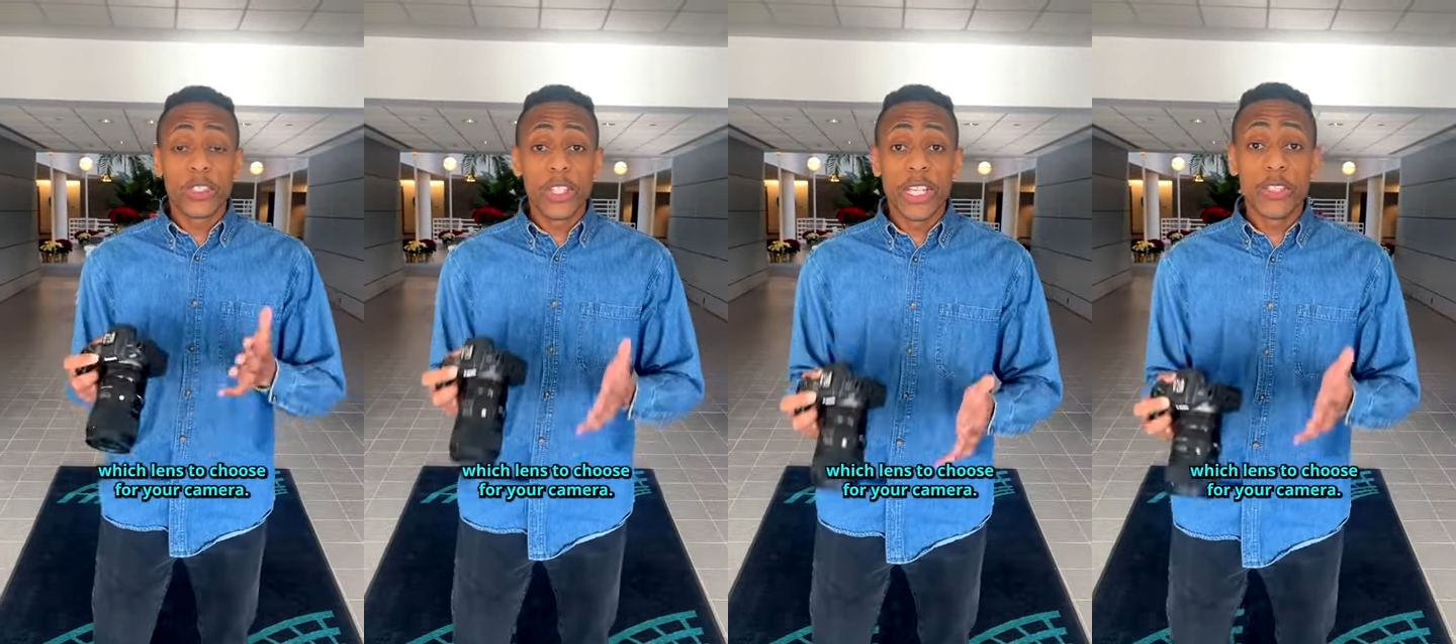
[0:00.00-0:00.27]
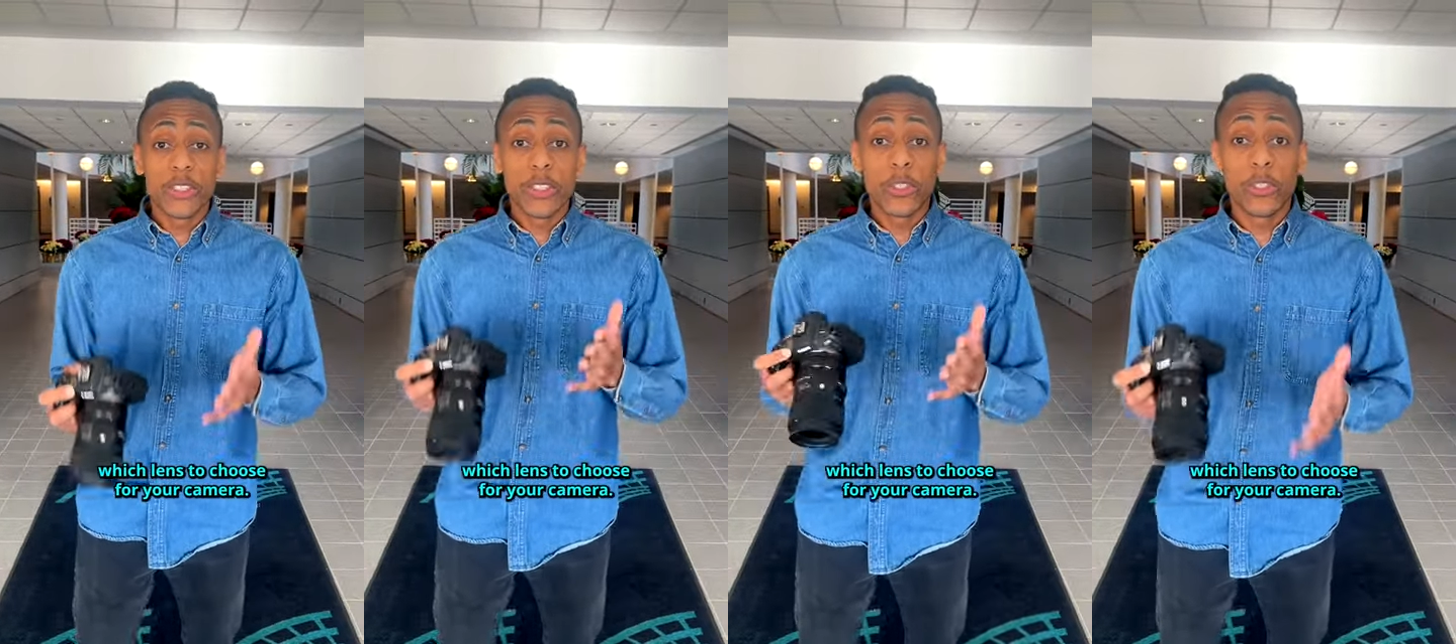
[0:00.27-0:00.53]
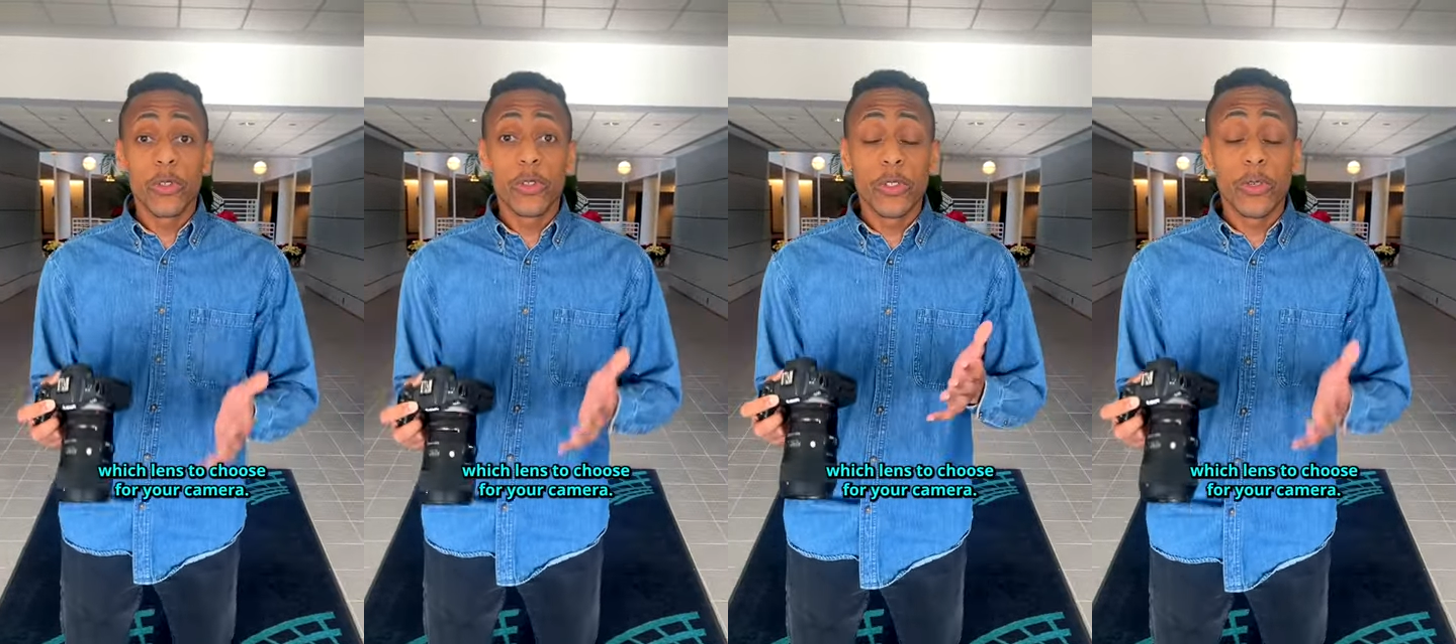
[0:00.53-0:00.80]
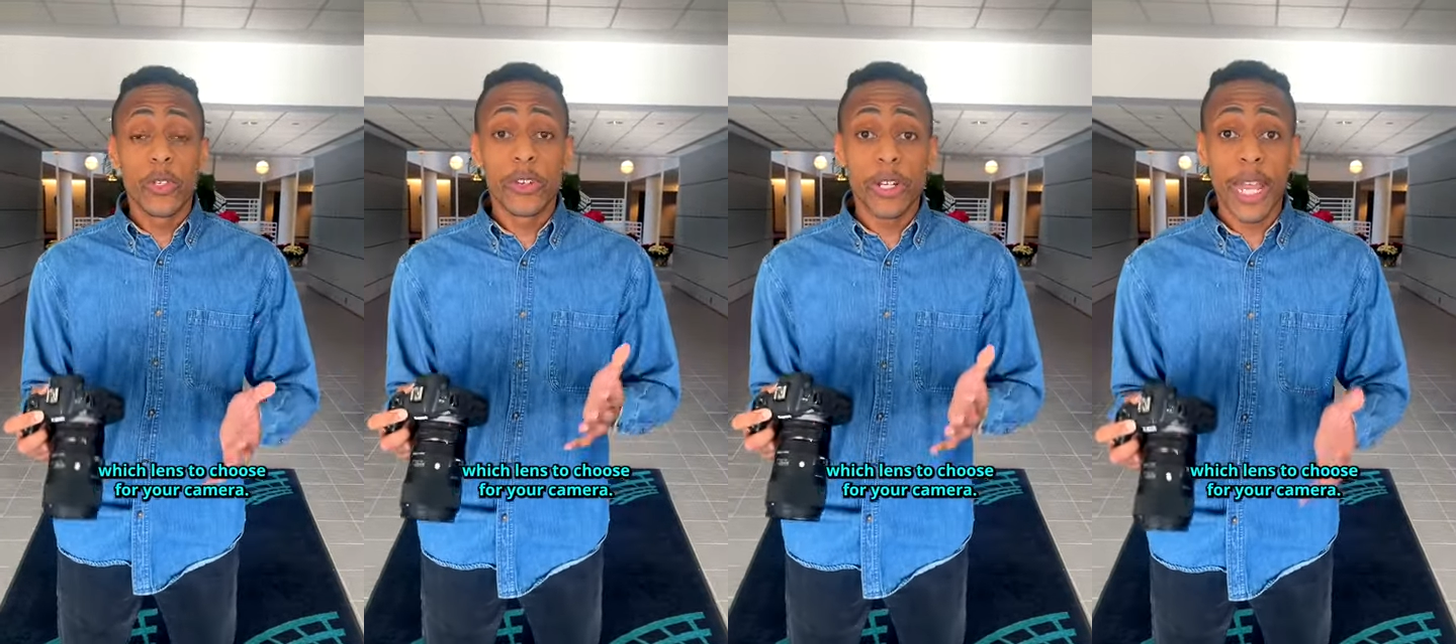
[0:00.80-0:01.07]
lens to choose
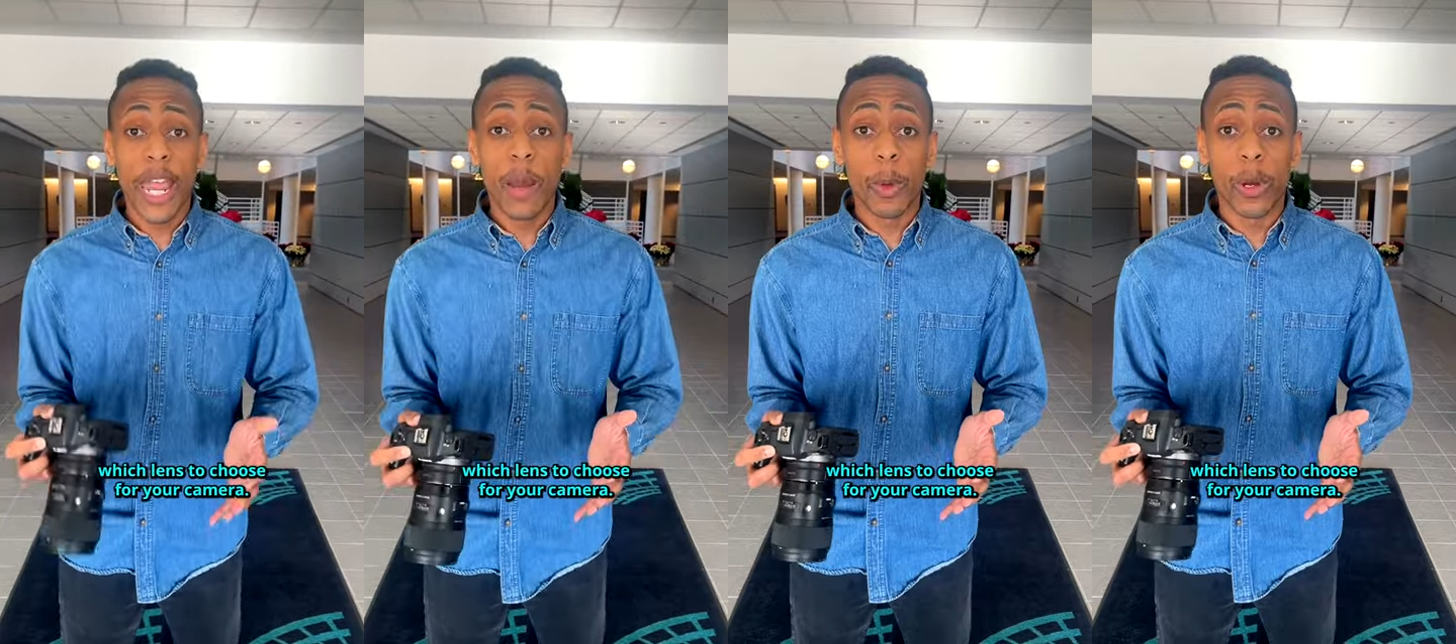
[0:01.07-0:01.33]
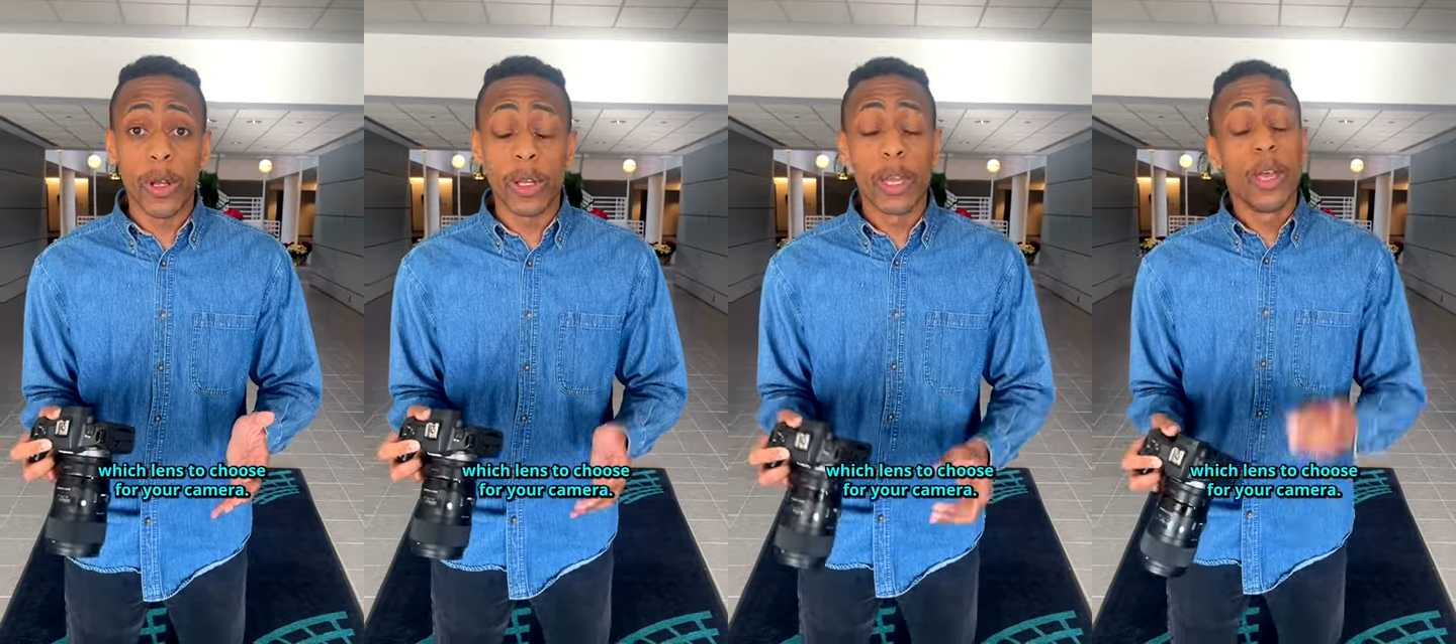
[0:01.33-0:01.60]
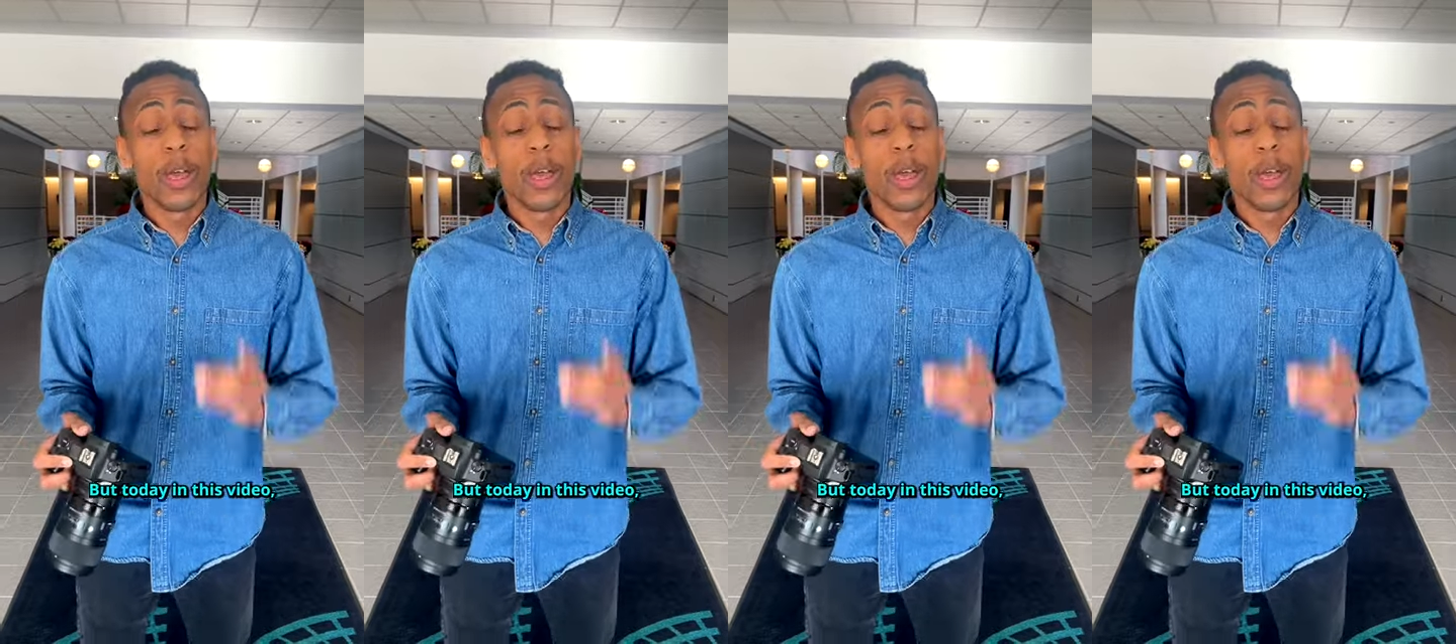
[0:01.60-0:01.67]
for your camera.